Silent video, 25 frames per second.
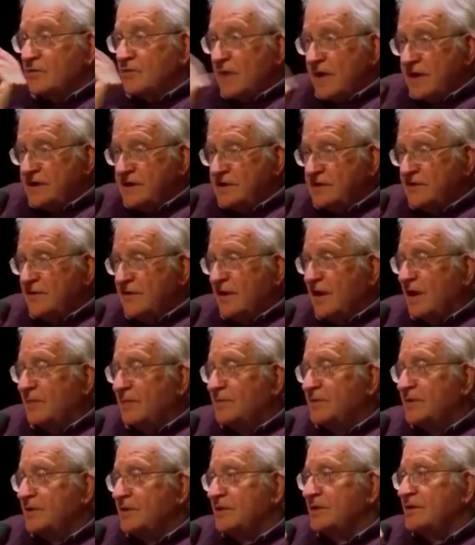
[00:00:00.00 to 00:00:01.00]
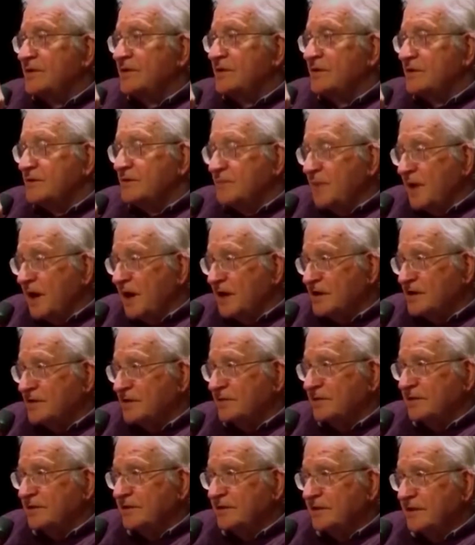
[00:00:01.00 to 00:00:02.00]
a range of options that's
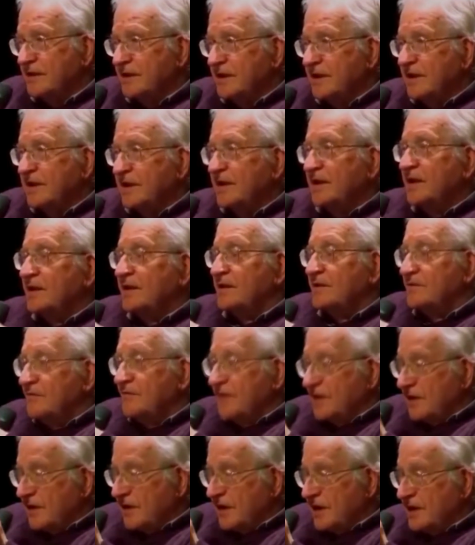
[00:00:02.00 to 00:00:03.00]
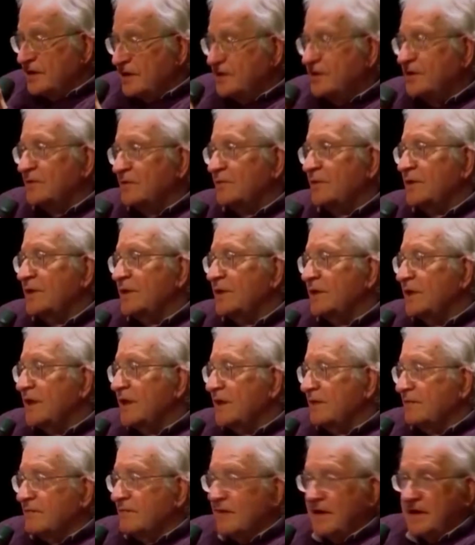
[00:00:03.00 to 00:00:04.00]
possible. There's variation within
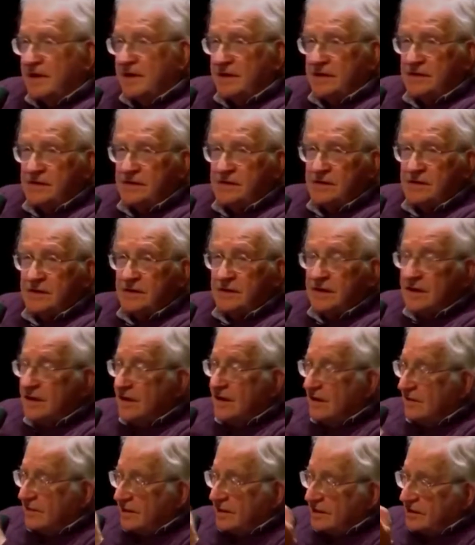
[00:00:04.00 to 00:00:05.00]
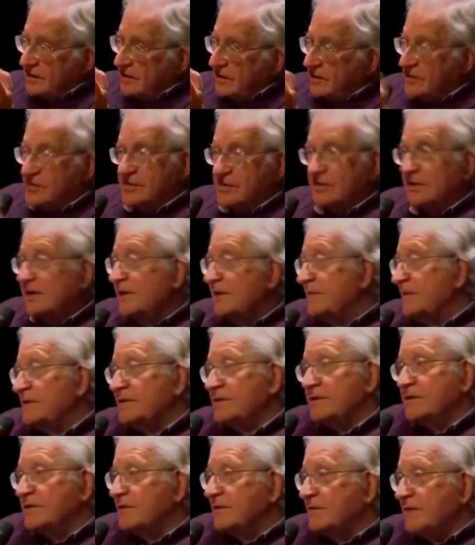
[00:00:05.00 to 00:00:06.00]
that range, but there are also
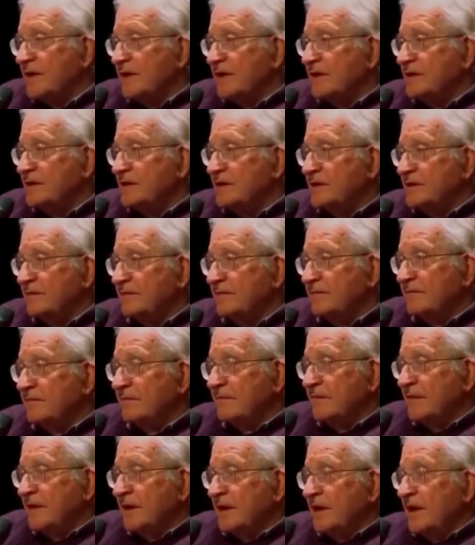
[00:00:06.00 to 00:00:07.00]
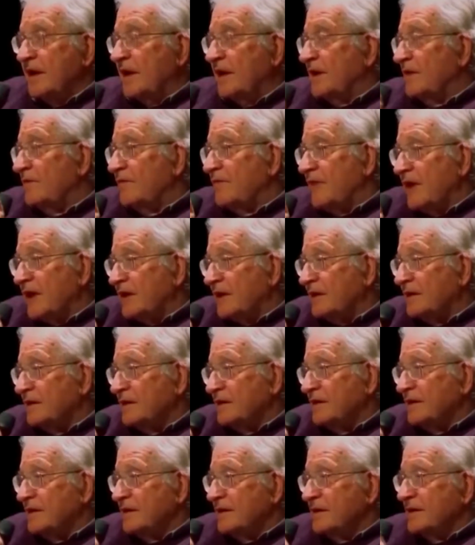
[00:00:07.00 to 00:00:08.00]
limits to the range. And in fact,
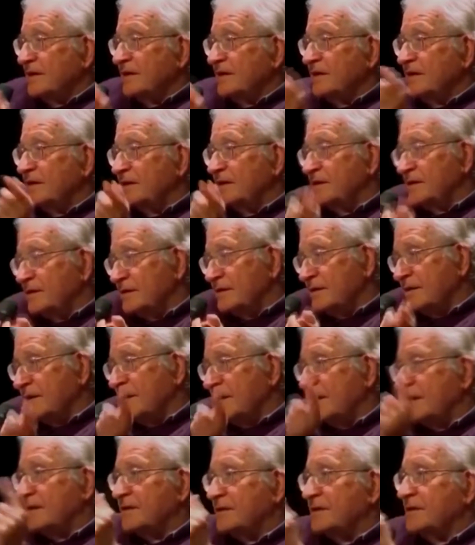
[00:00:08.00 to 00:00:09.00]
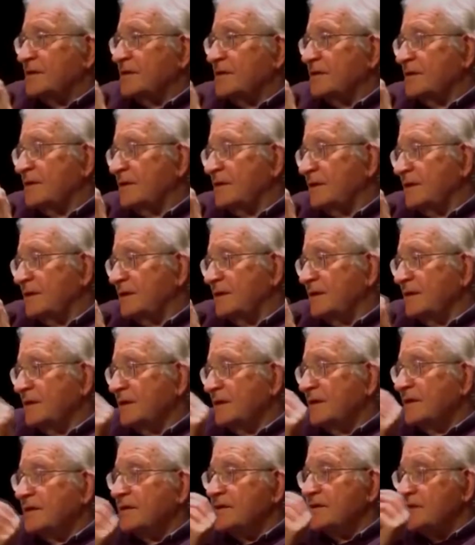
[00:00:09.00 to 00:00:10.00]
this takes us to
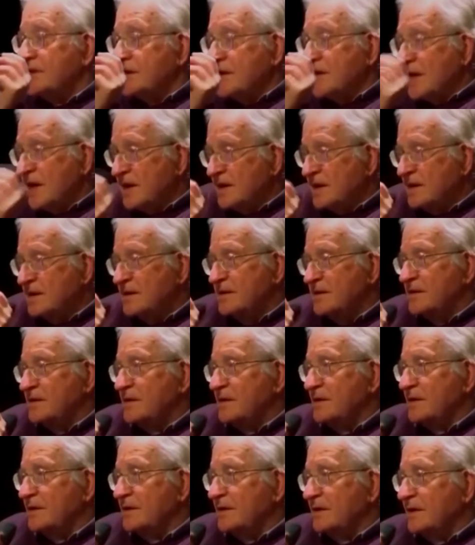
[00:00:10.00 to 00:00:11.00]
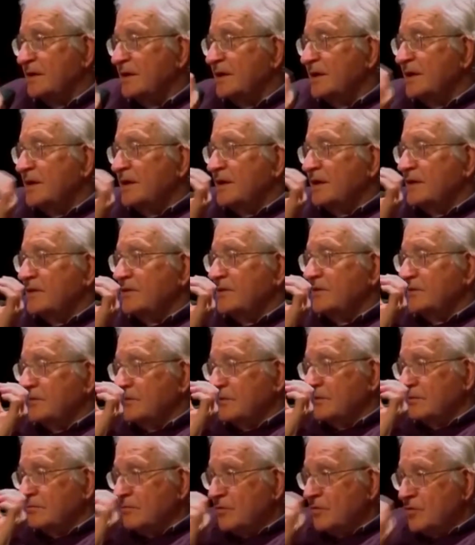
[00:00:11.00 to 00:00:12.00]
there's a tendency to
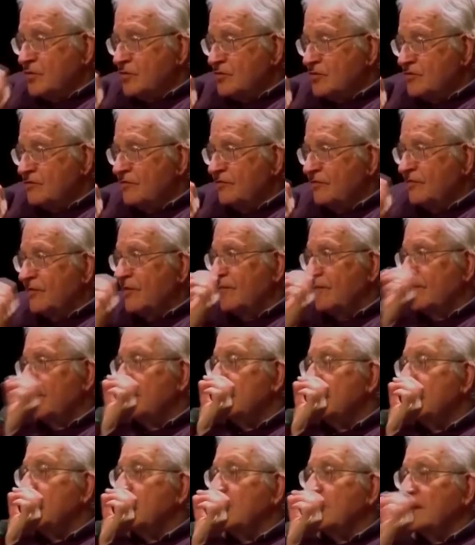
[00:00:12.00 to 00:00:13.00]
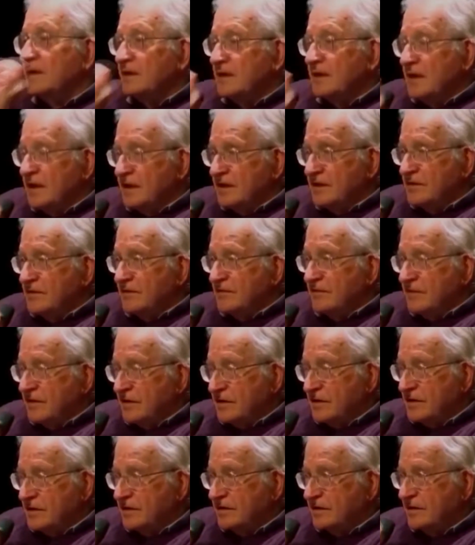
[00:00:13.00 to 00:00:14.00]
move from the
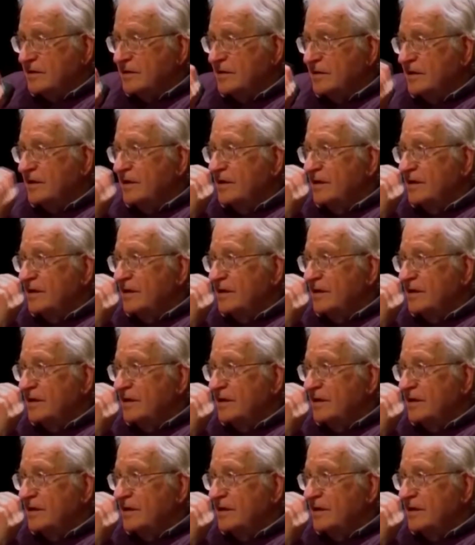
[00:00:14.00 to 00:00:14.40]
uncontroversial